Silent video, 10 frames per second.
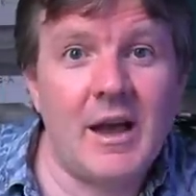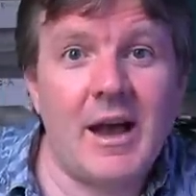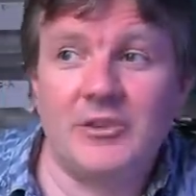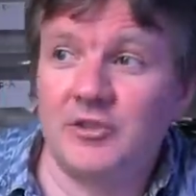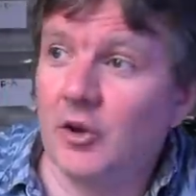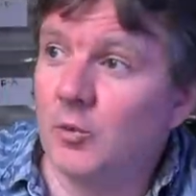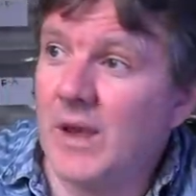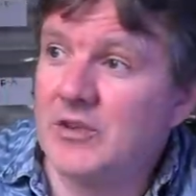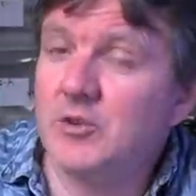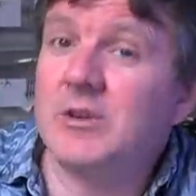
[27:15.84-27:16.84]
And so
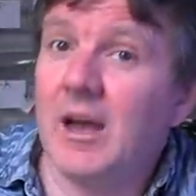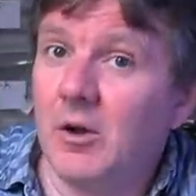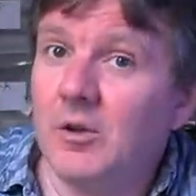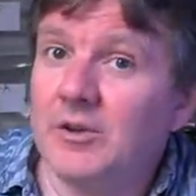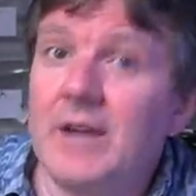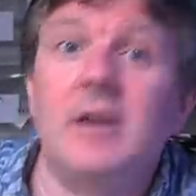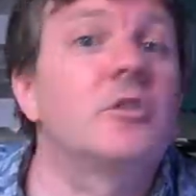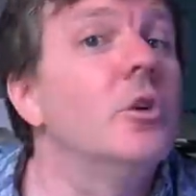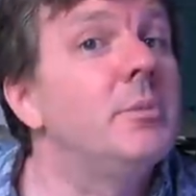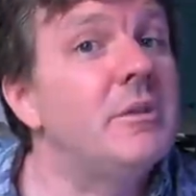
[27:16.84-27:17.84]
when you get older, it
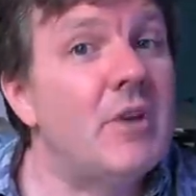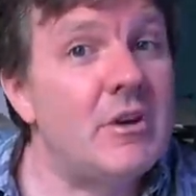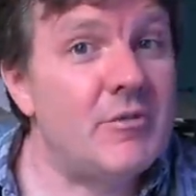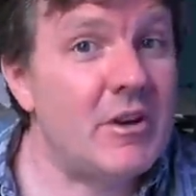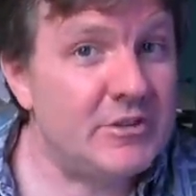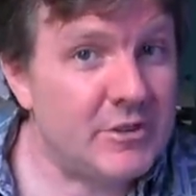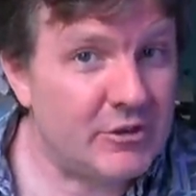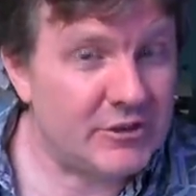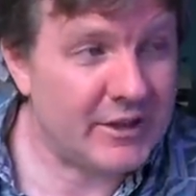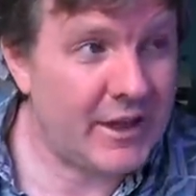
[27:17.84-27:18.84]
could be very, very
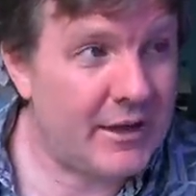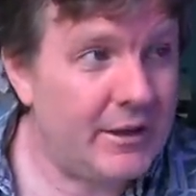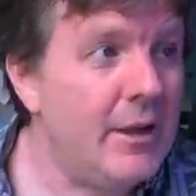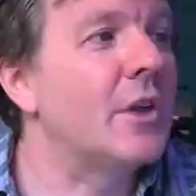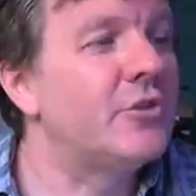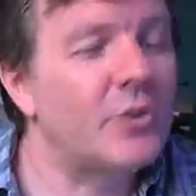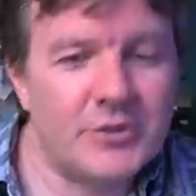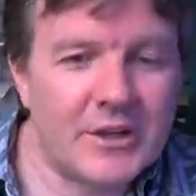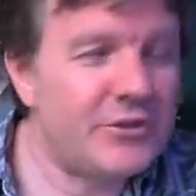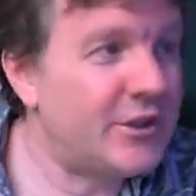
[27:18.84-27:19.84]
different again. So
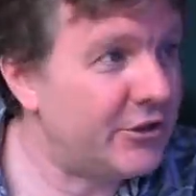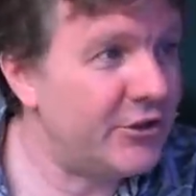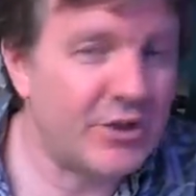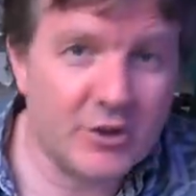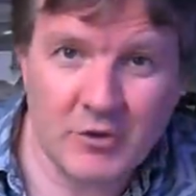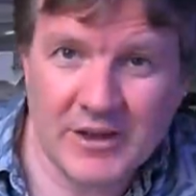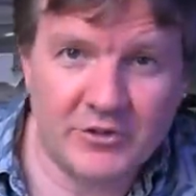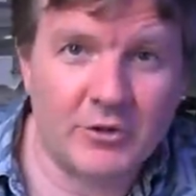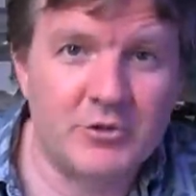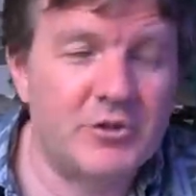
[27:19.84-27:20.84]
this, this is the great
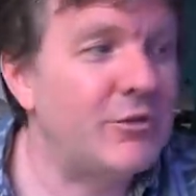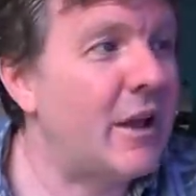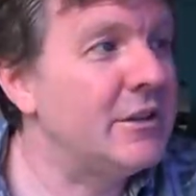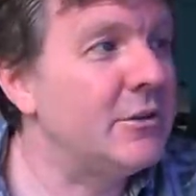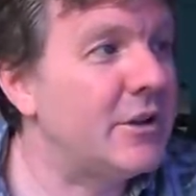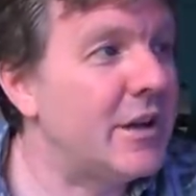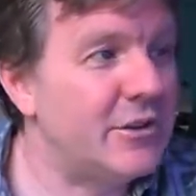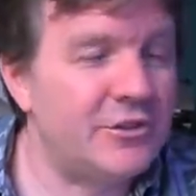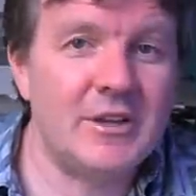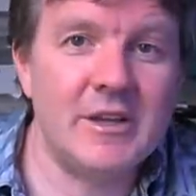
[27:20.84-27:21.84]
social value that I
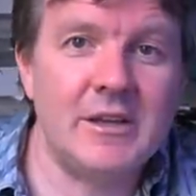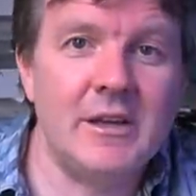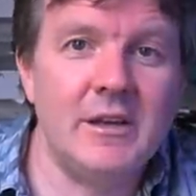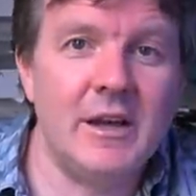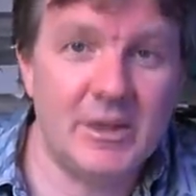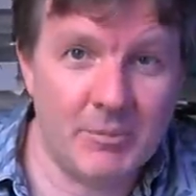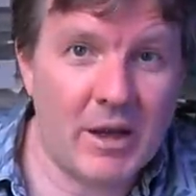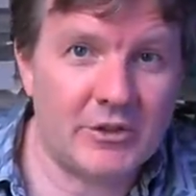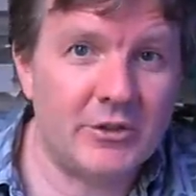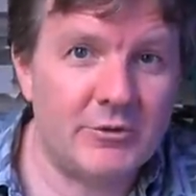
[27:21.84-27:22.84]
see in the
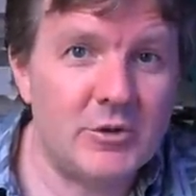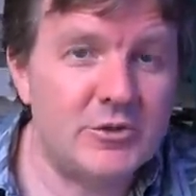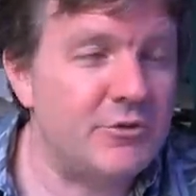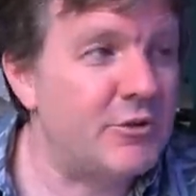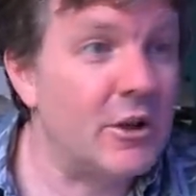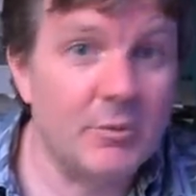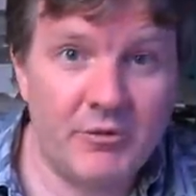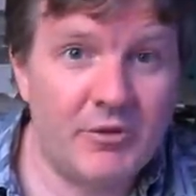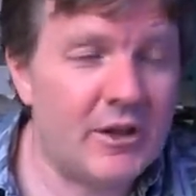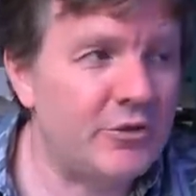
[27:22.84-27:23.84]
Back to the Future film, the
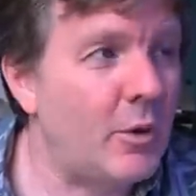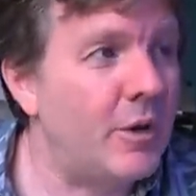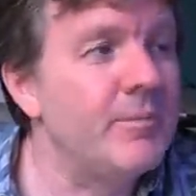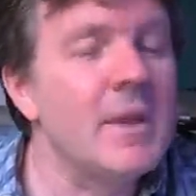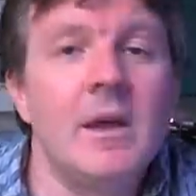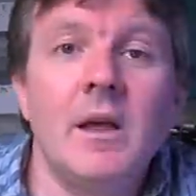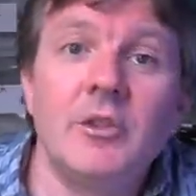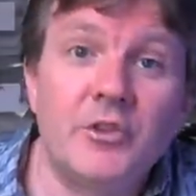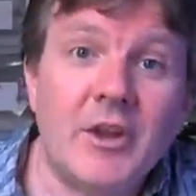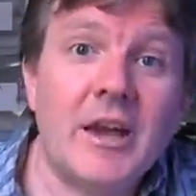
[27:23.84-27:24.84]
first one.
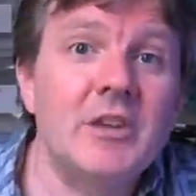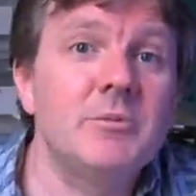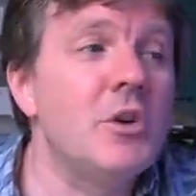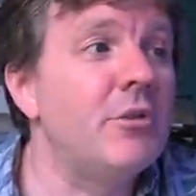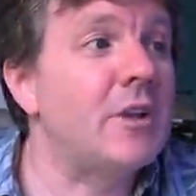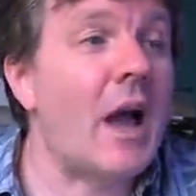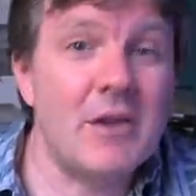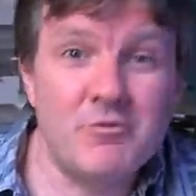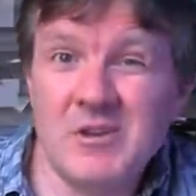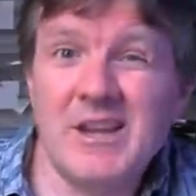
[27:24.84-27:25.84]
The second movie I
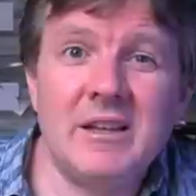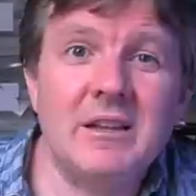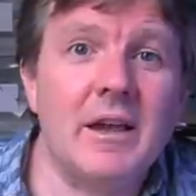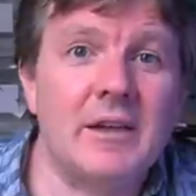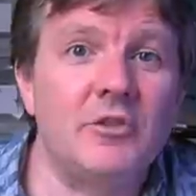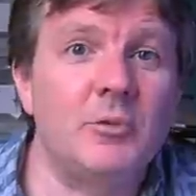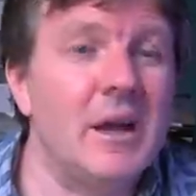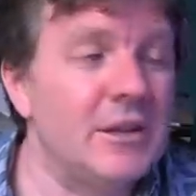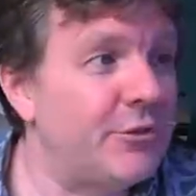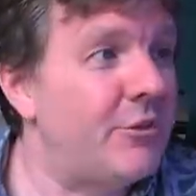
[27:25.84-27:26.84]
really like as
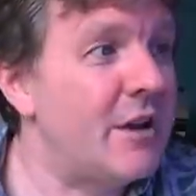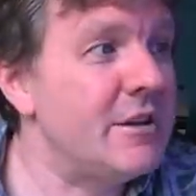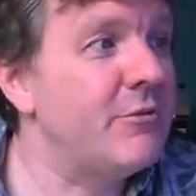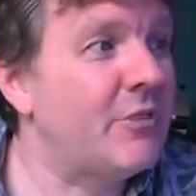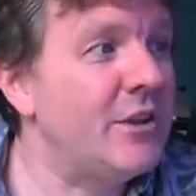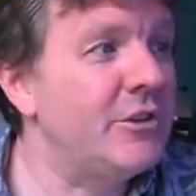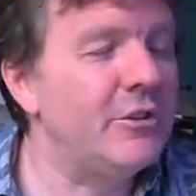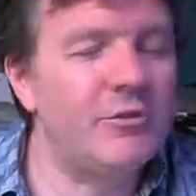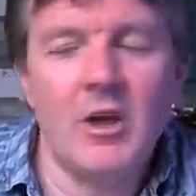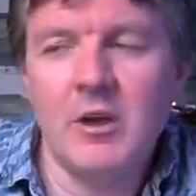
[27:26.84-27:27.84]
well. It's very
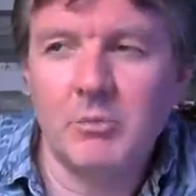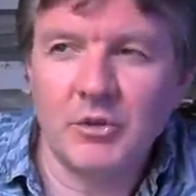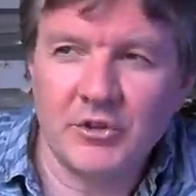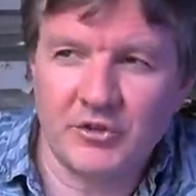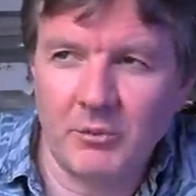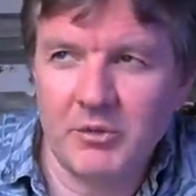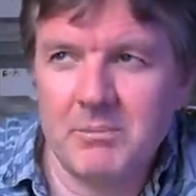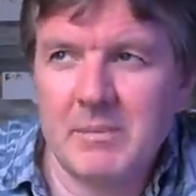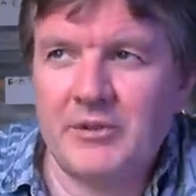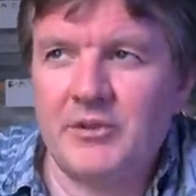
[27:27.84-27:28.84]
inventive, but there's
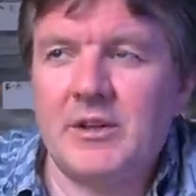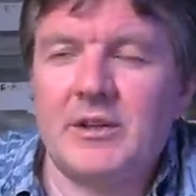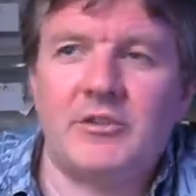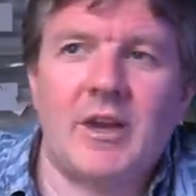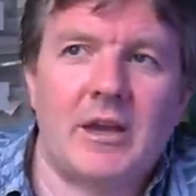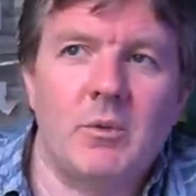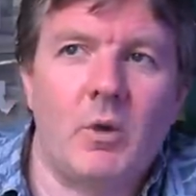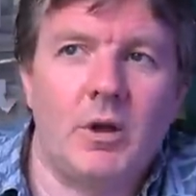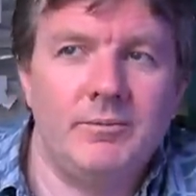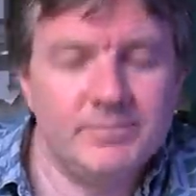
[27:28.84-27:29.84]
something missing in the second
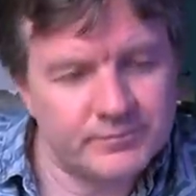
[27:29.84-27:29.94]
one.